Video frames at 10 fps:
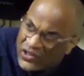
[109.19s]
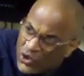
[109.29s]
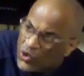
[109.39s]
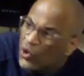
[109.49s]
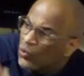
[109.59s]

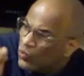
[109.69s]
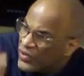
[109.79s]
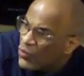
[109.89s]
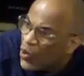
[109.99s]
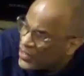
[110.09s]
Google
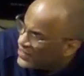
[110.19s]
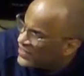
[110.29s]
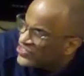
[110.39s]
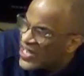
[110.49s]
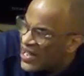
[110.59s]
rewarded
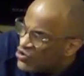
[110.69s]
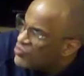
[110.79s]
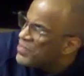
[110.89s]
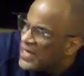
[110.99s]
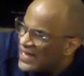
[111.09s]
us. Yahoo,
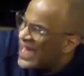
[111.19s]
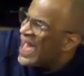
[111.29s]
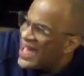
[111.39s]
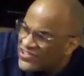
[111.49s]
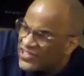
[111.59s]
Bing,
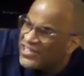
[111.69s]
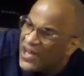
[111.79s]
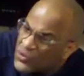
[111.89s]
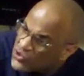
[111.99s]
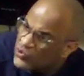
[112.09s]
Ask, and the
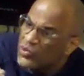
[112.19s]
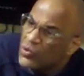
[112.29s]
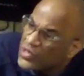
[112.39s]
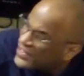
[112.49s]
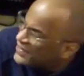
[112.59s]
others
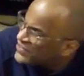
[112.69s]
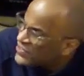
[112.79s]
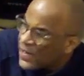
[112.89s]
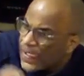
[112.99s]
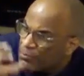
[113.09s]
rewarded us
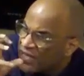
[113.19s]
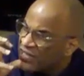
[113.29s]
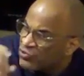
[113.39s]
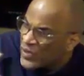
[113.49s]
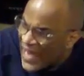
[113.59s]

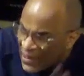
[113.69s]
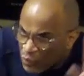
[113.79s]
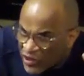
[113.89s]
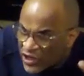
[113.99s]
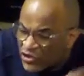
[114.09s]
because we had
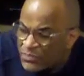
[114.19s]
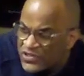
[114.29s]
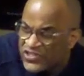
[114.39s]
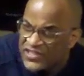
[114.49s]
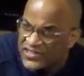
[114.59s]

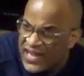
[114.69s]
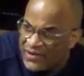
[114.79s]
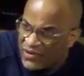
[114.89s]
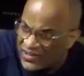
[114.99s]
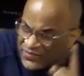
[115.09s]
100% site
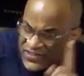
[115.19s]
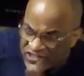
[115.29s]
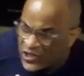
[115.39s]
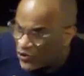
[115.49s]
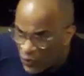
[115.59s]

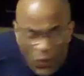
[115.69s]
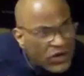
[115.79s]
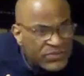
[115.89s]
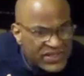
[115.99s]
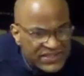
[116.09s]
relevancy on the
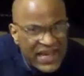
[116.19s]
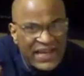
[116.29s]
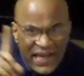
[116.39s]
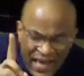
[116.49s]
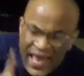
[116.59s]
WordPress
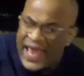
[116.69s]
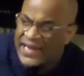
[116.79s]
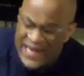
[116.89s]
site and